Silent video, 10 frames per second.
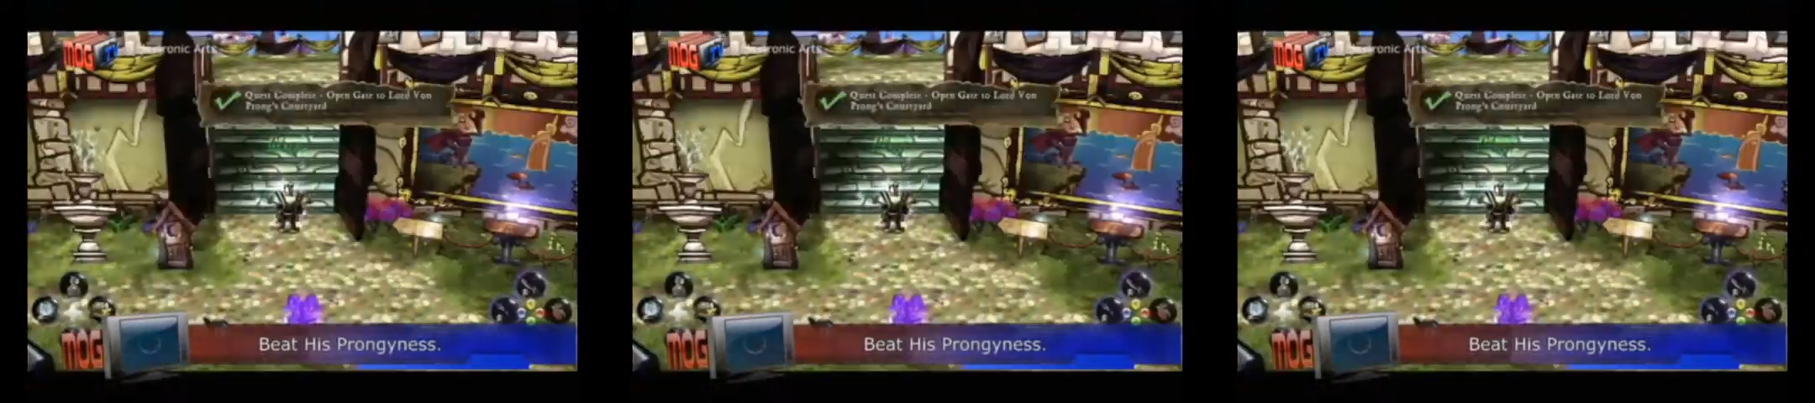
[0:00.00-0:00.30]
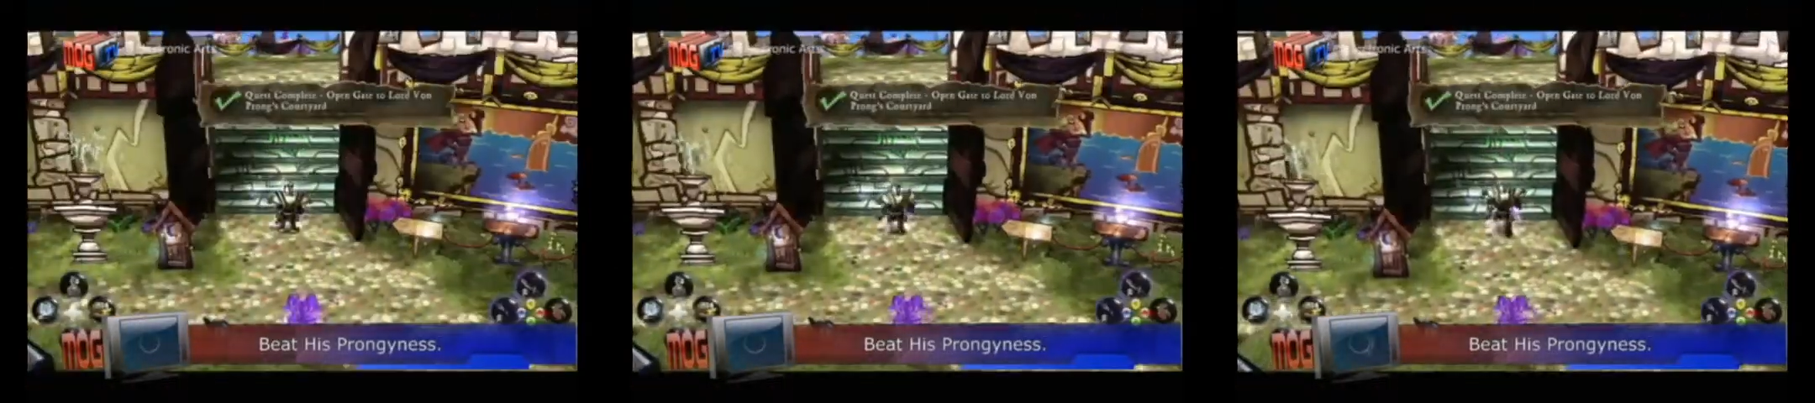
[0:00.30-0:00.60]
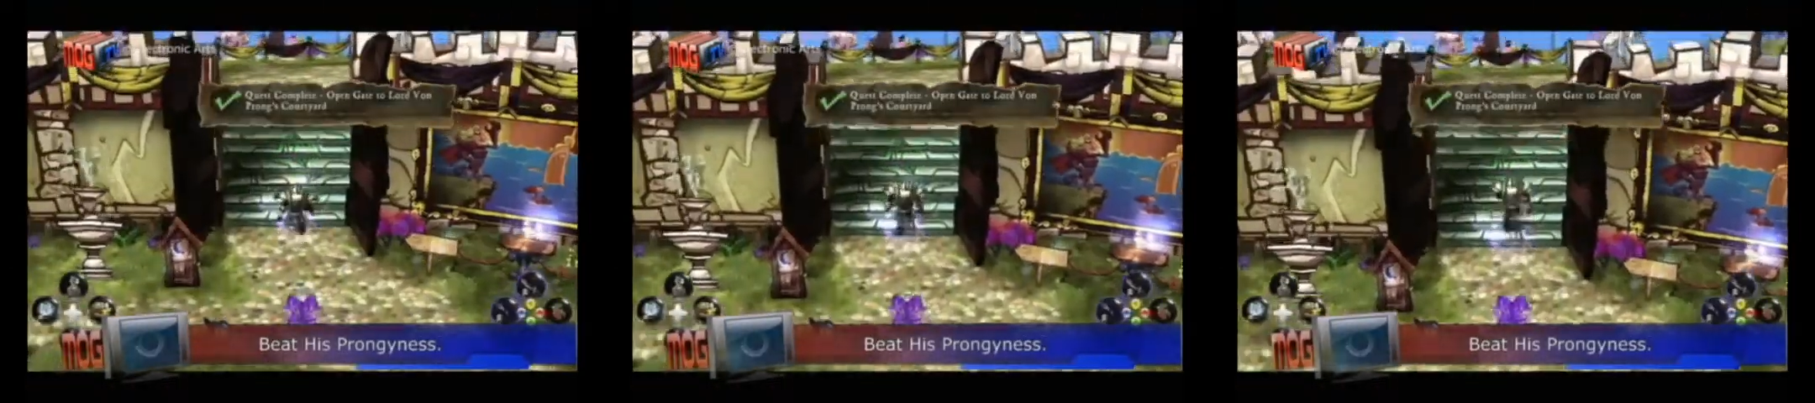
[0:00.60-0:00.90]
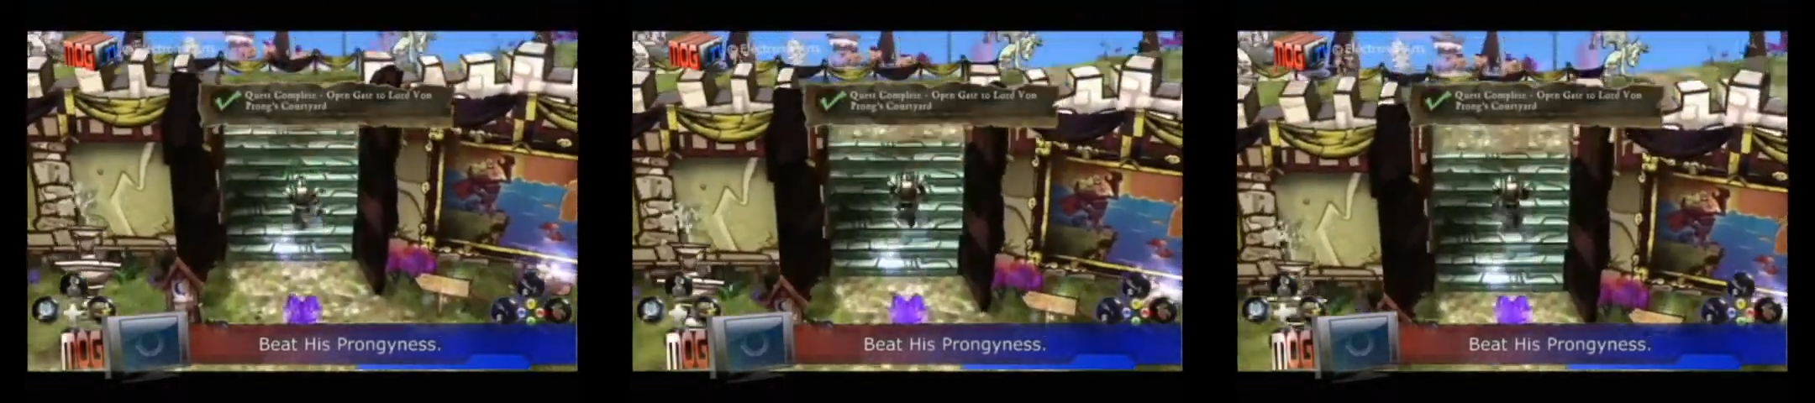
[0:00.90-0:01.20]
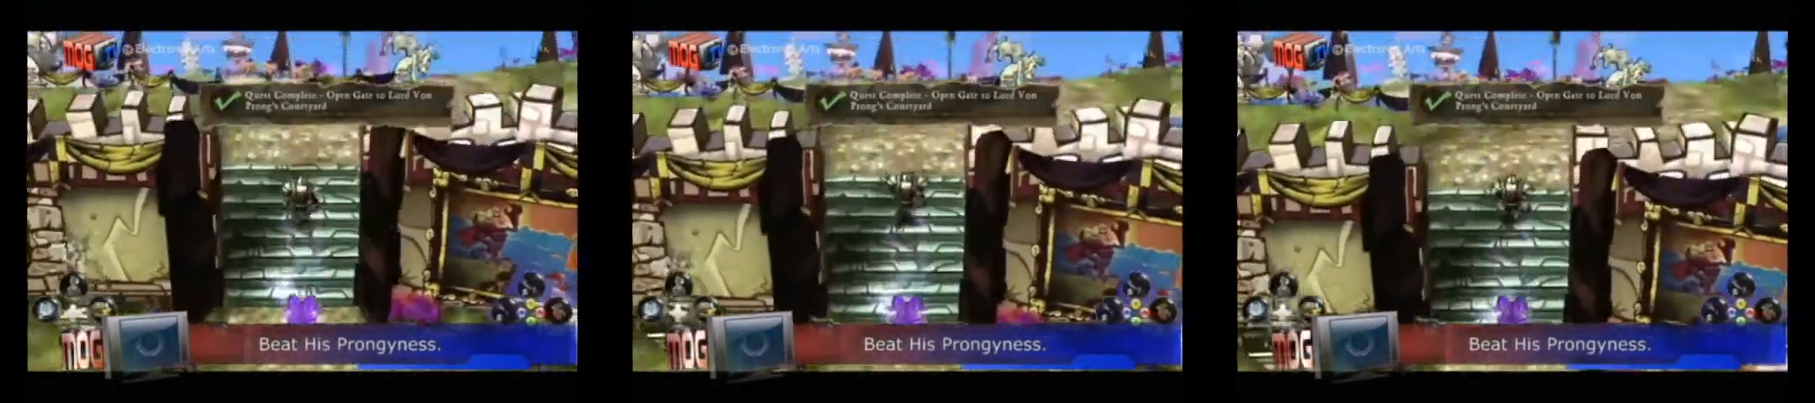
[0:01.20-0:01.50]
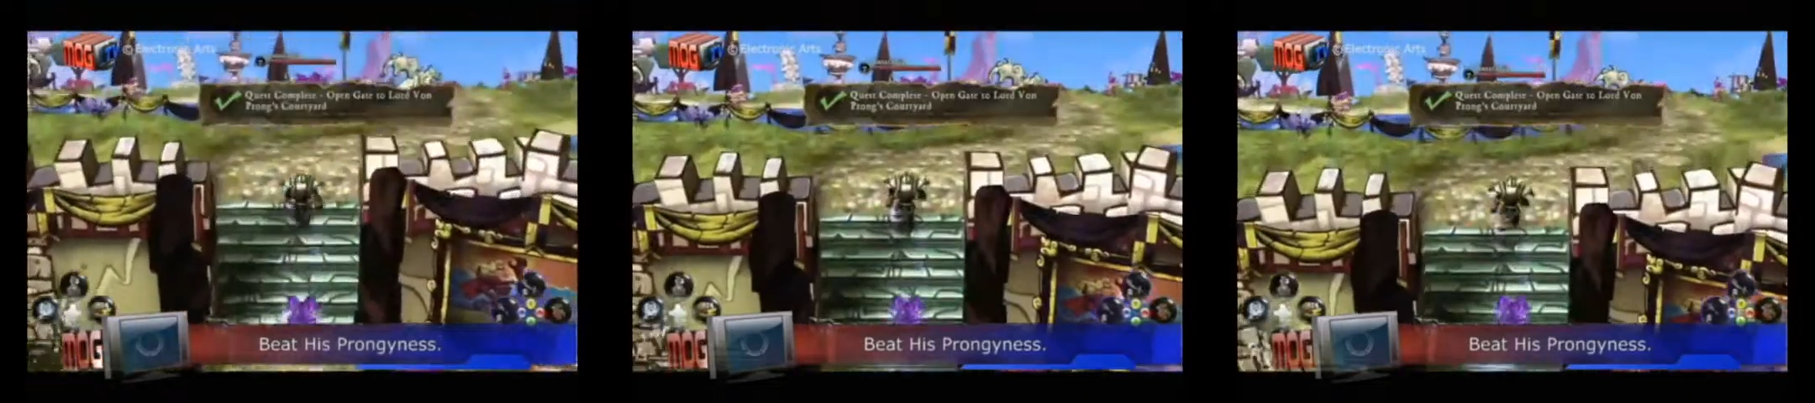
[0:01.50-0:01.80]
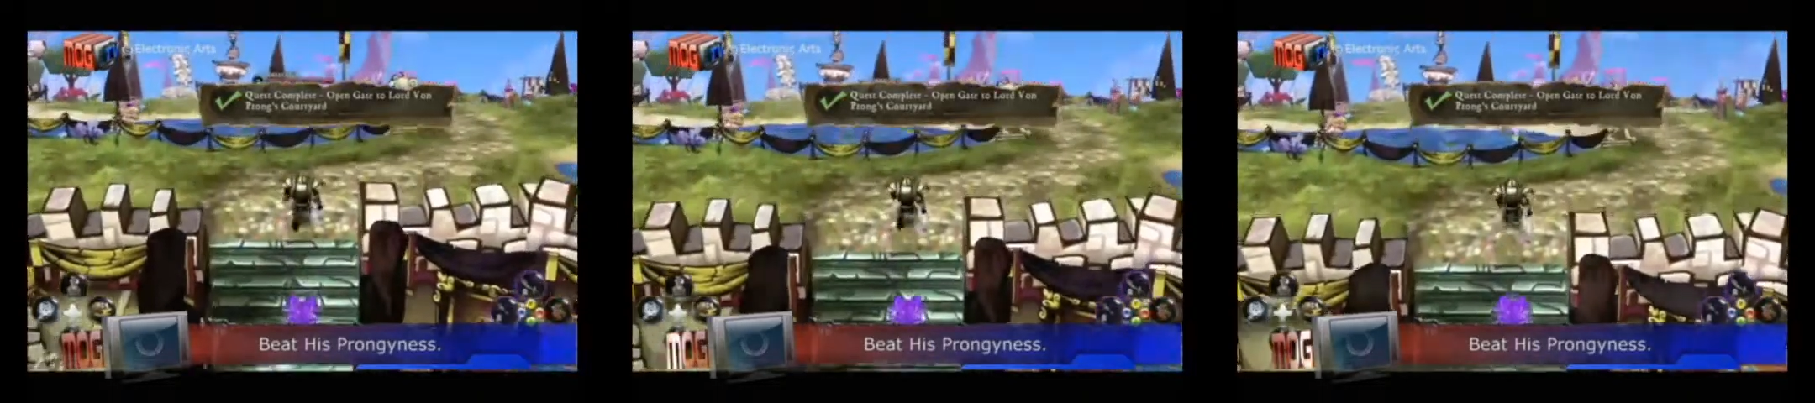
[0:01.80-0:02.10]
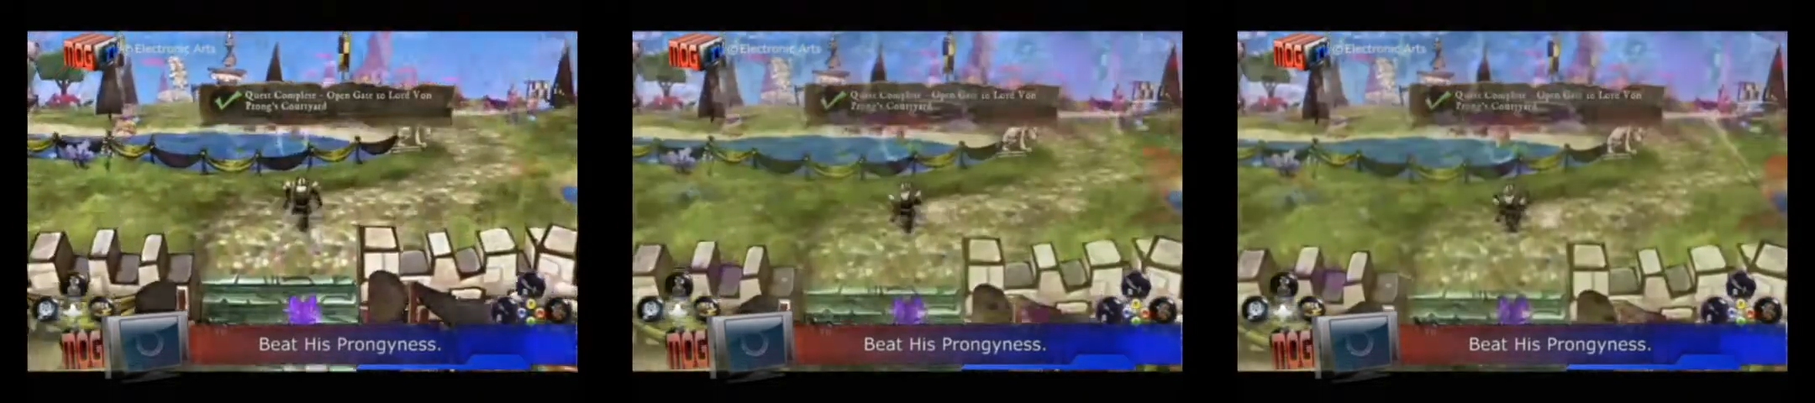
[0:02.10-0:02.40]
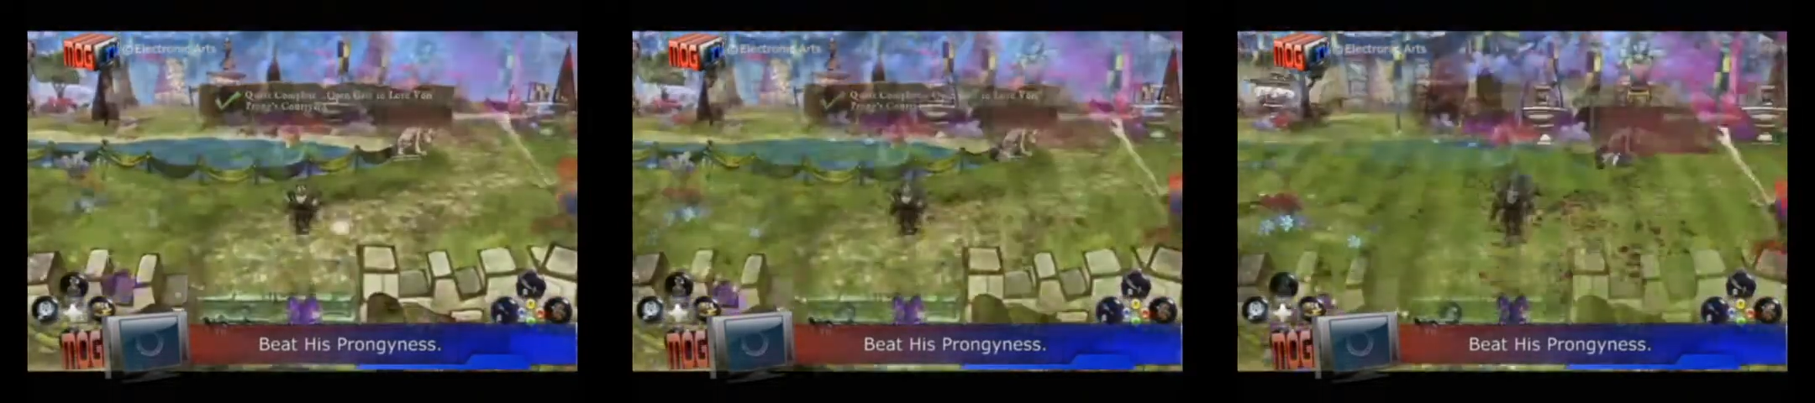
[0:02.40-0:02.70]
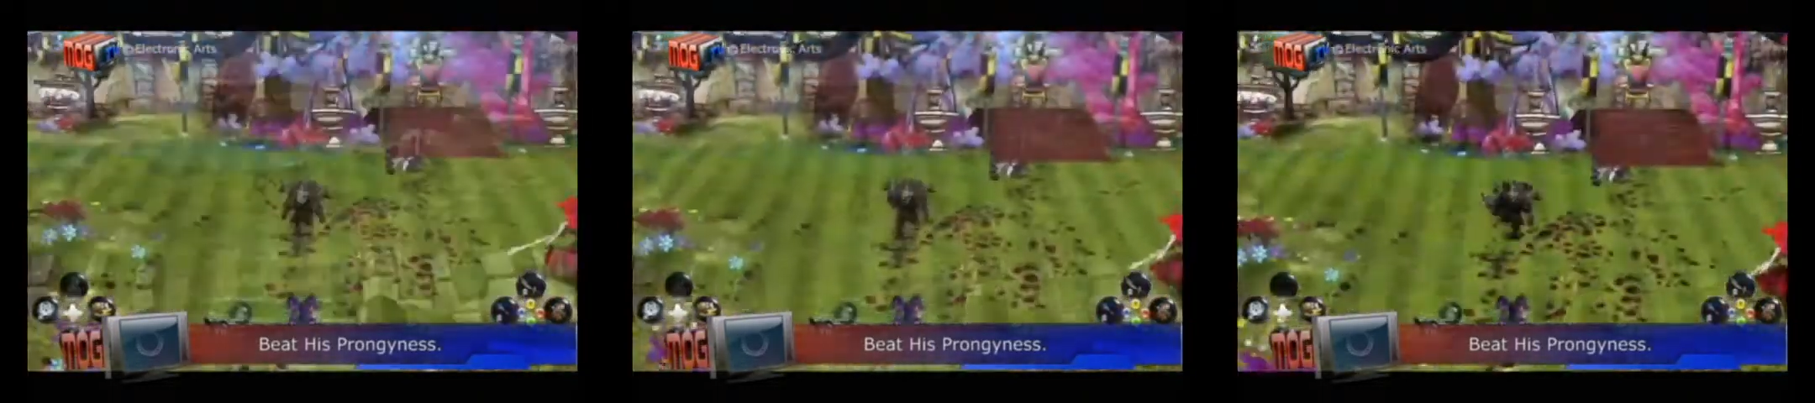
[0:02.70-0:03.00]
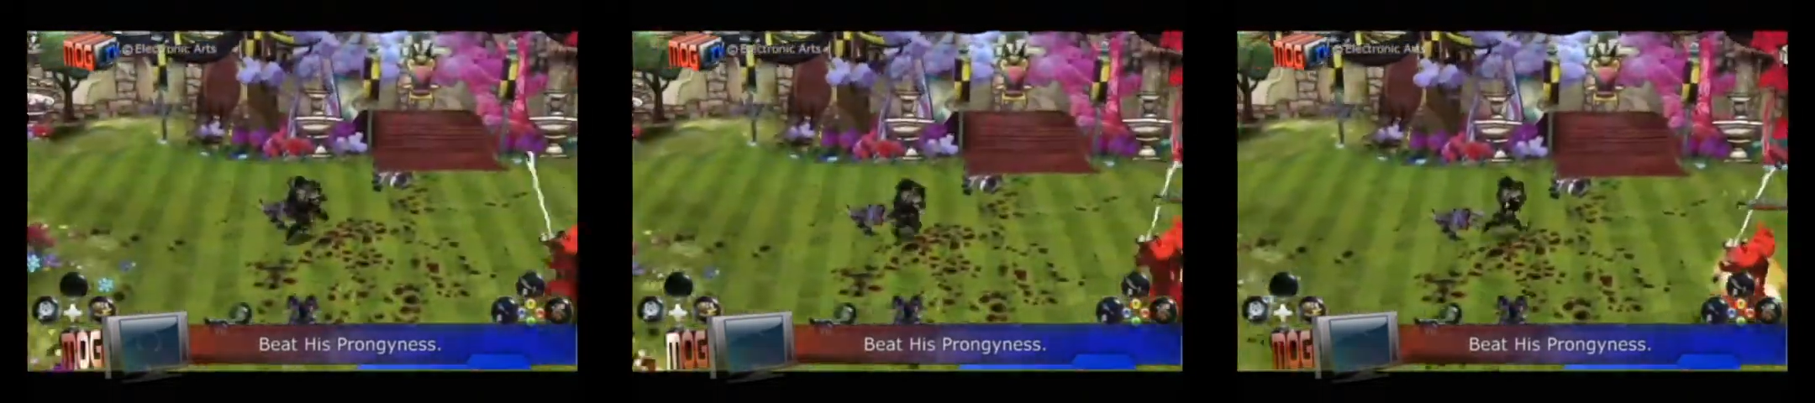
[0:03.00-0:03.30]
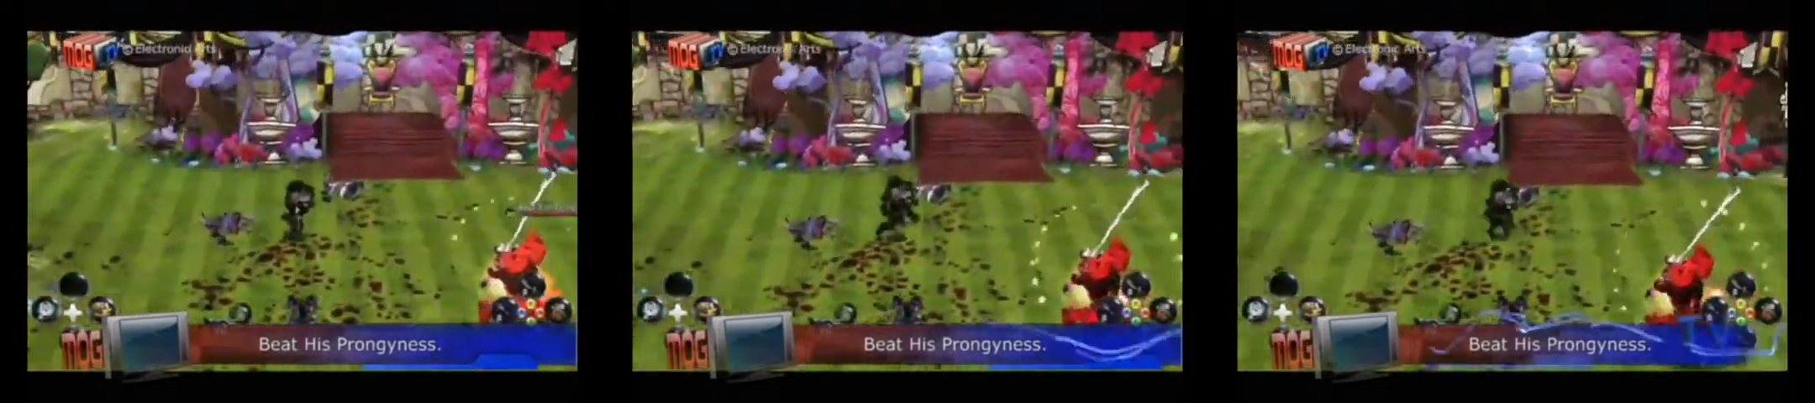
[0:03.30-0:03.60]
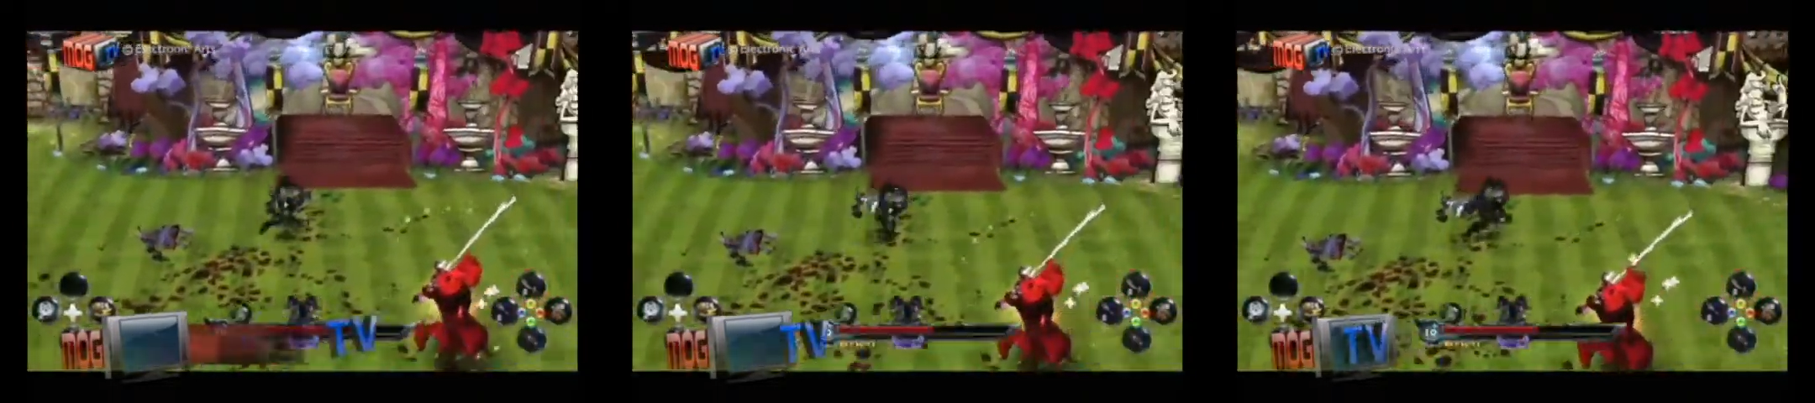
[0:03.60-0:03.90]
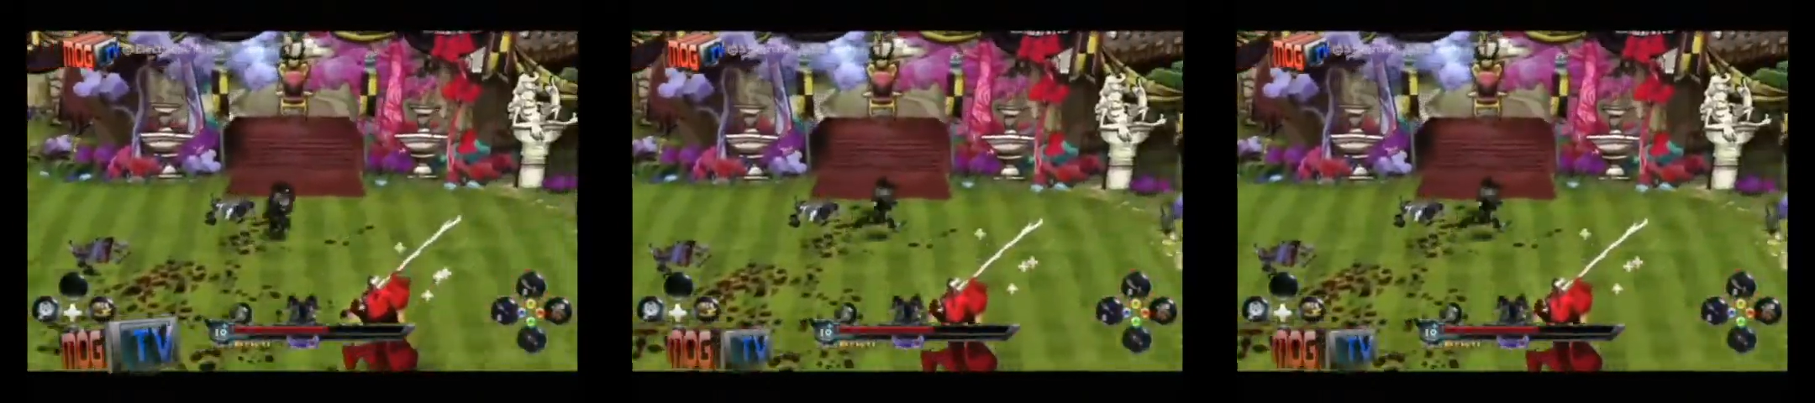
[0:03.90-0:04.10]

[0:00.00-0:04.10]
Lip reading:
[unreadable: no face in view]